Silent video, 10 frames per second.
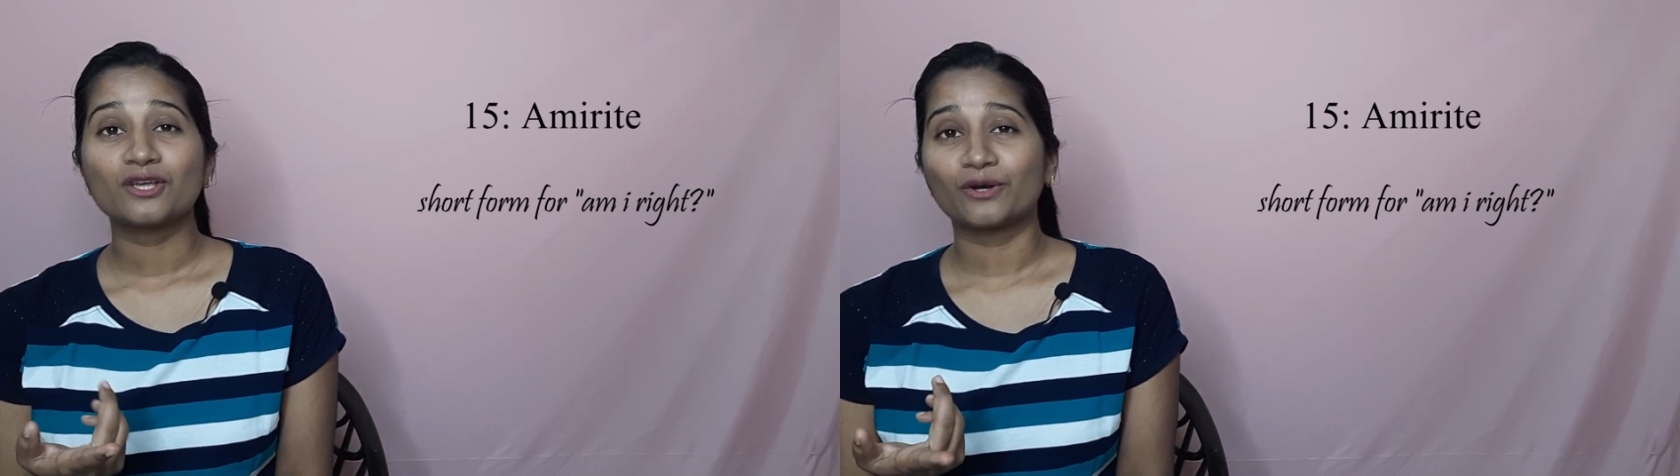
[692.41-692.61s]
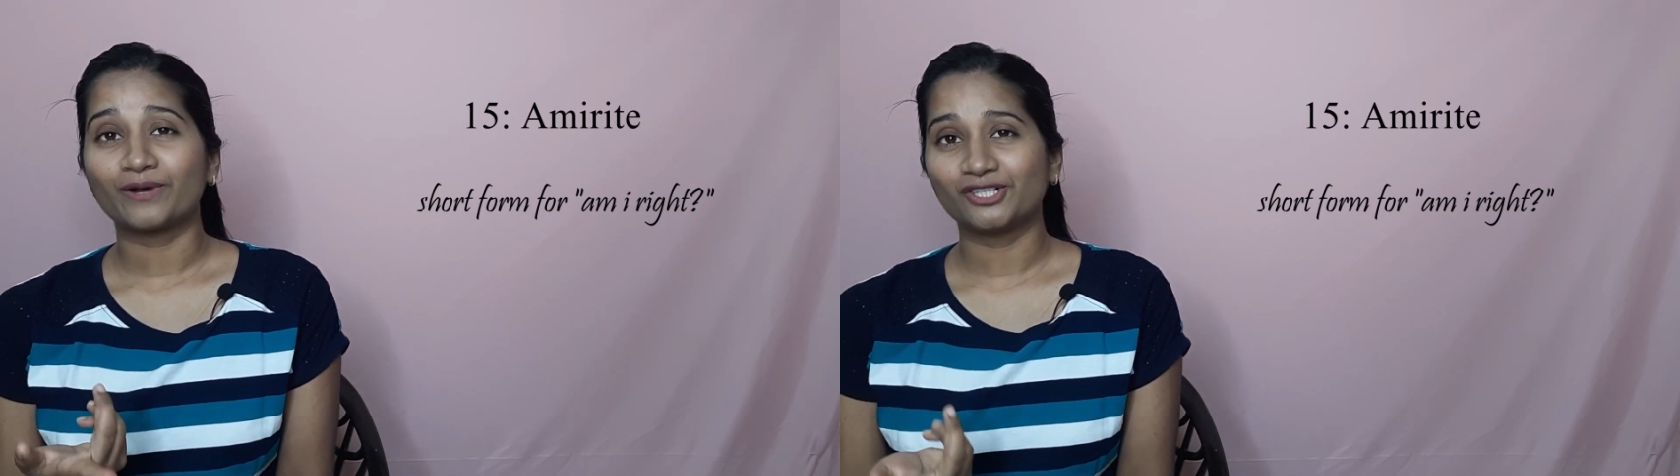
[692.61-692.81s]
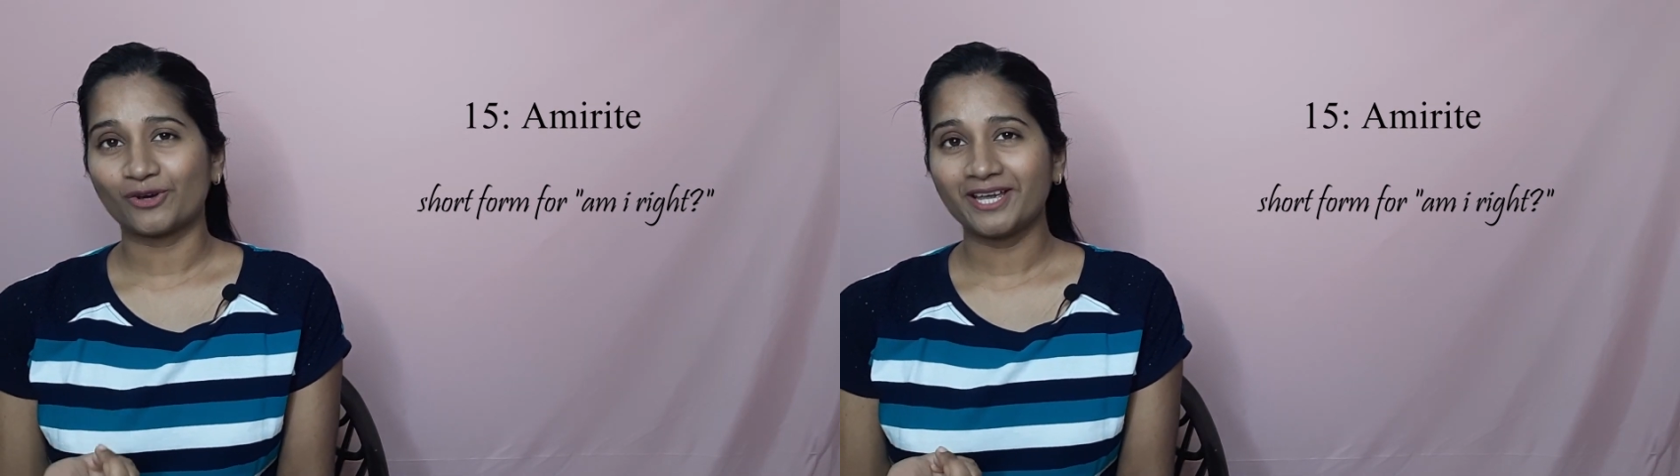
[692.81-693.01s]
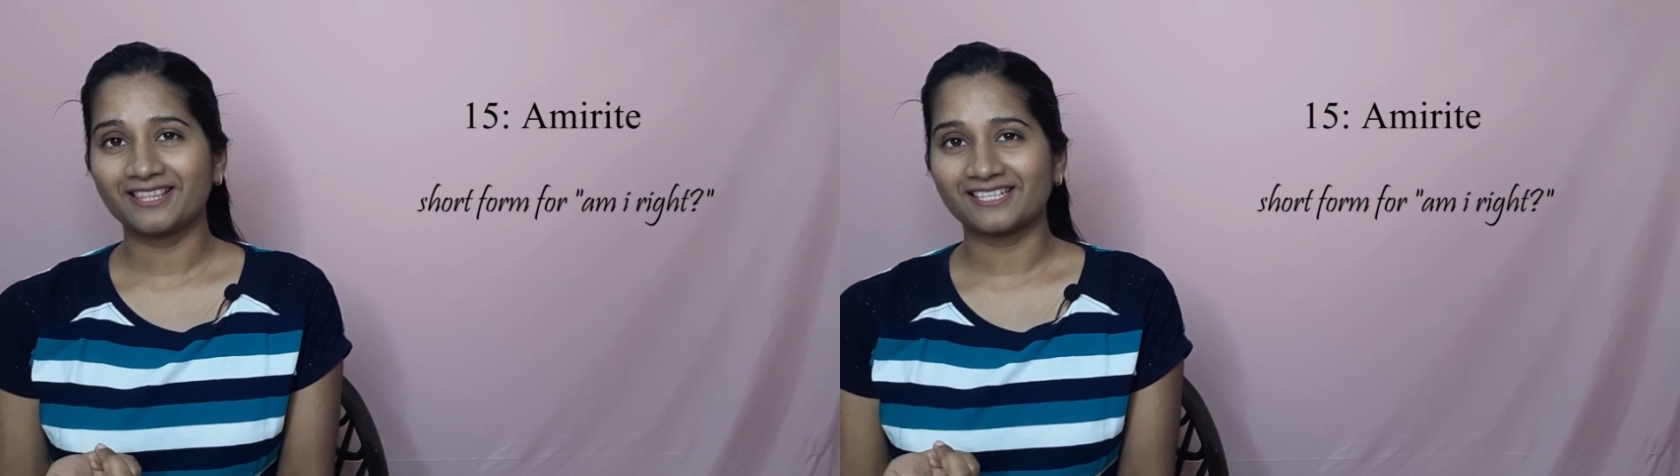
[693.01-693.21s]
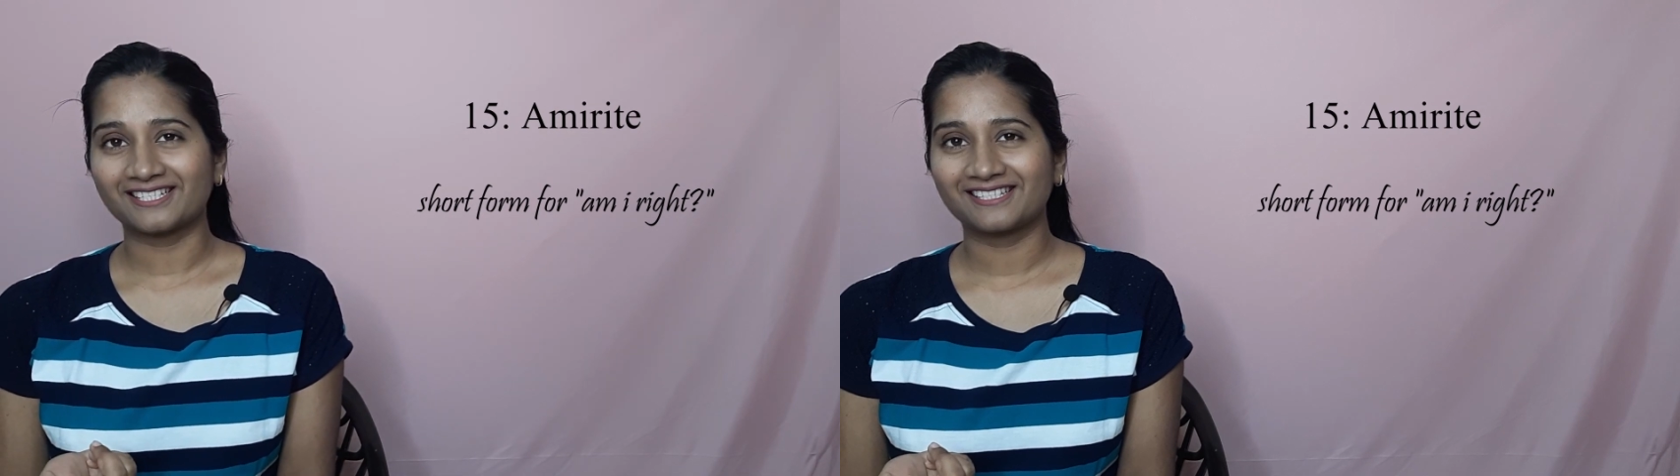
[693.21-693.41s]
You're enjoying
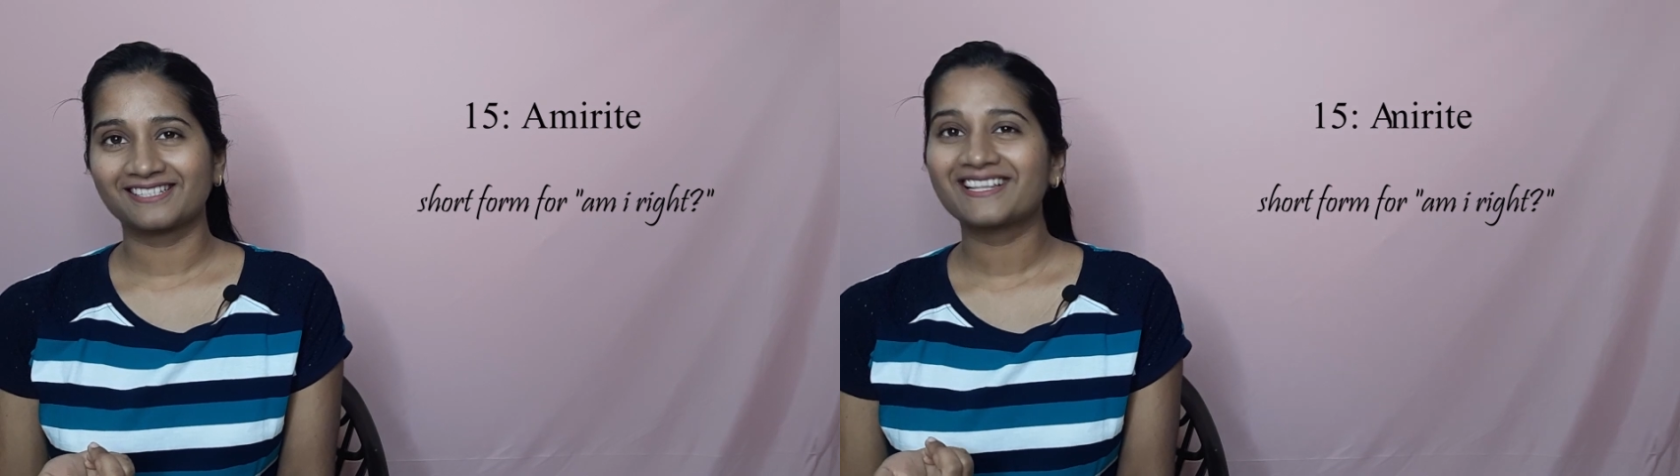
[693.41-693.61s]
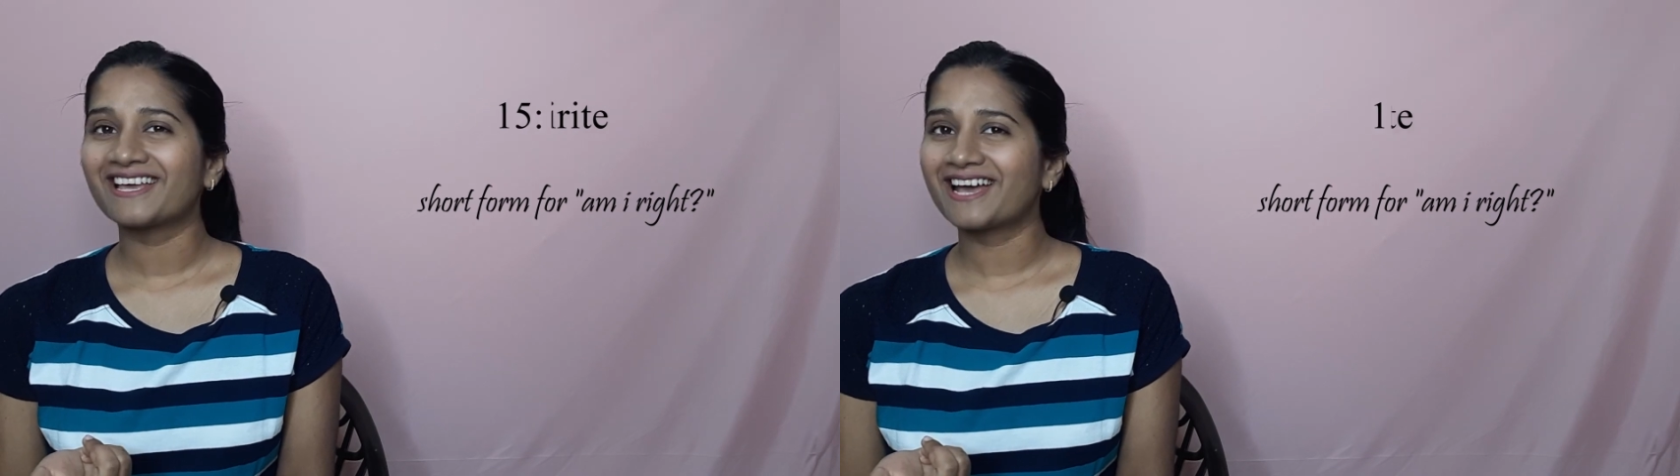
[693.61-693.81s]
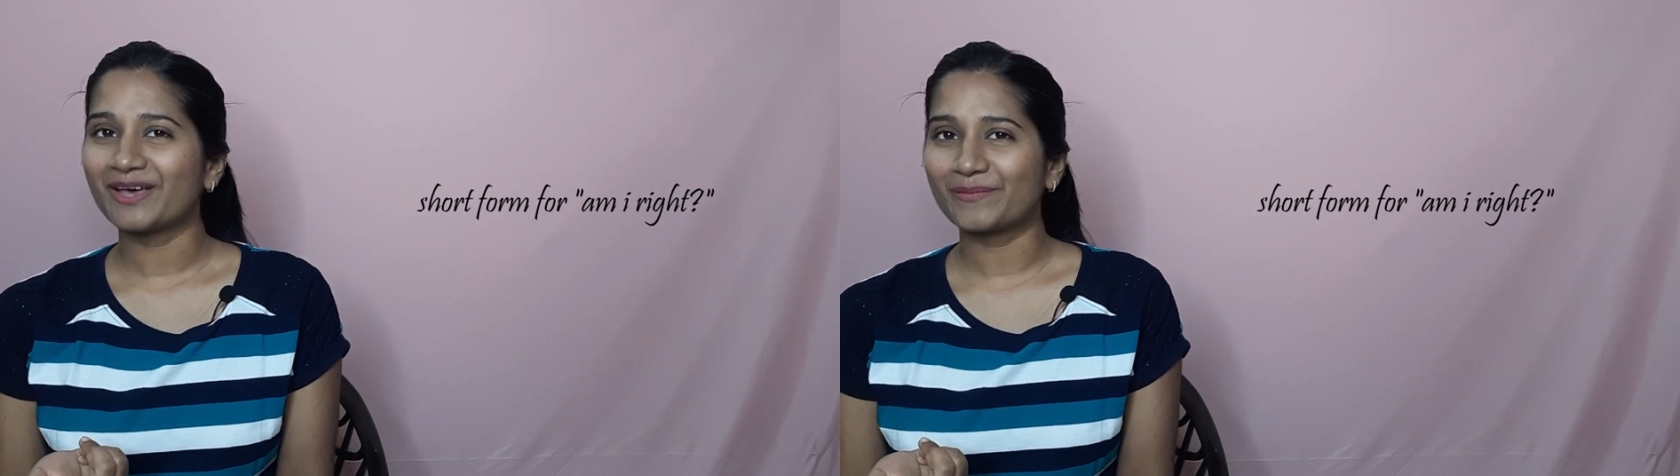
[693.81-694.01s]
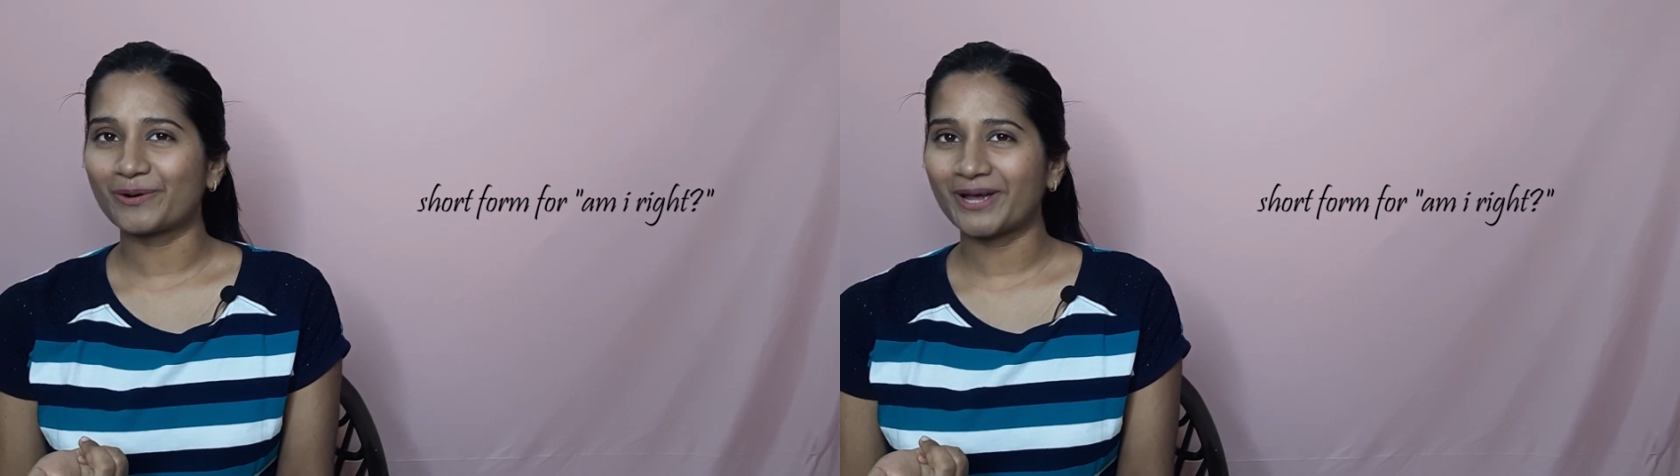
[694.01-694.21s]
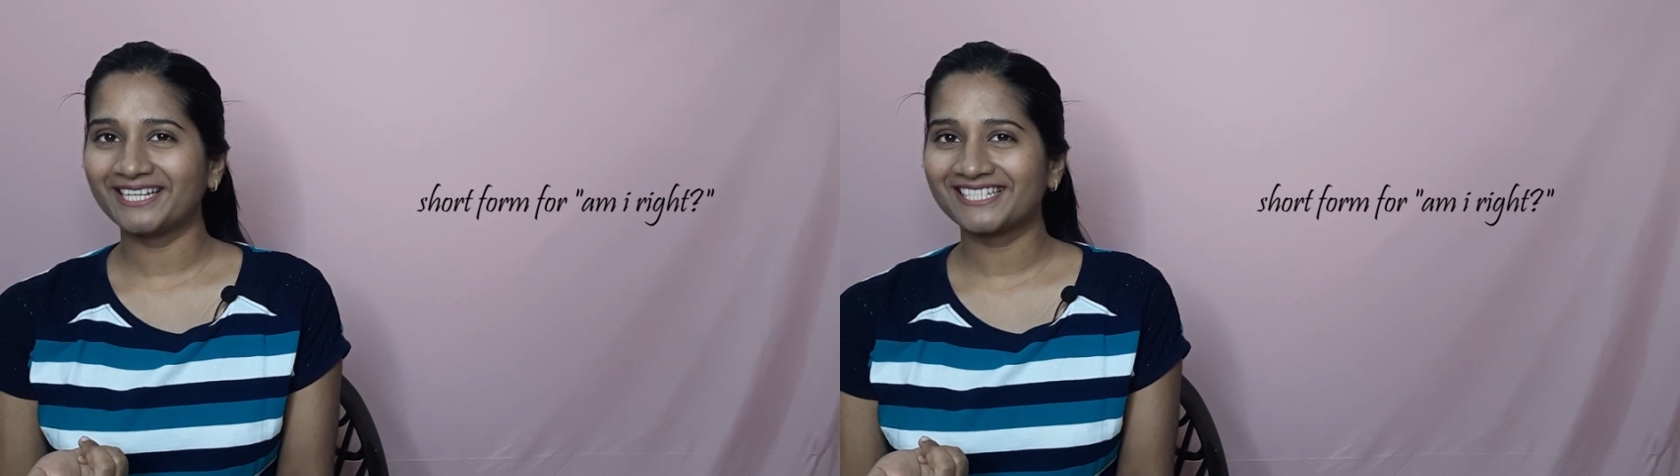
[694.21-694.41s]
this, am I
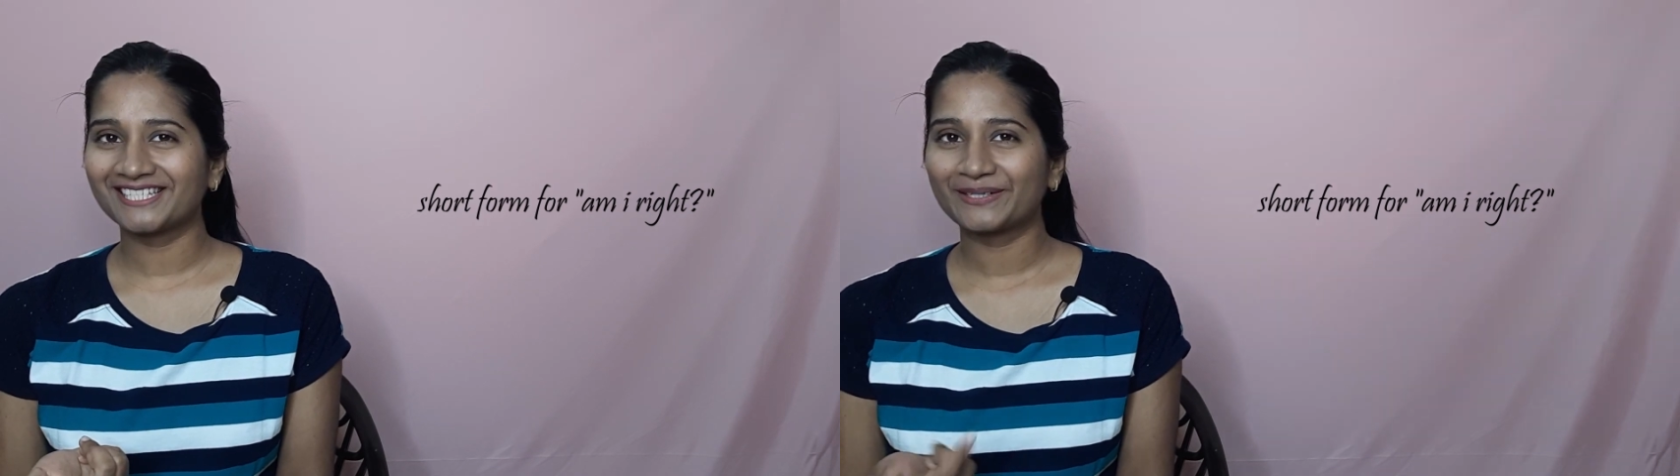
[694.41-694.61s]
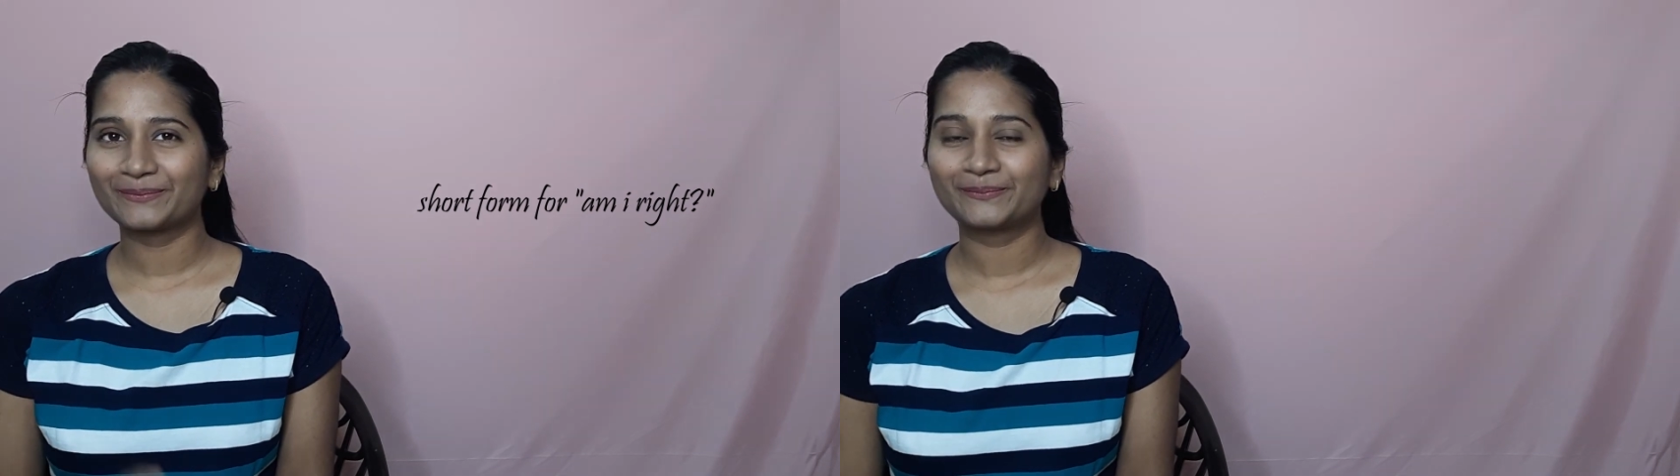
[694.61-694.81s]
right?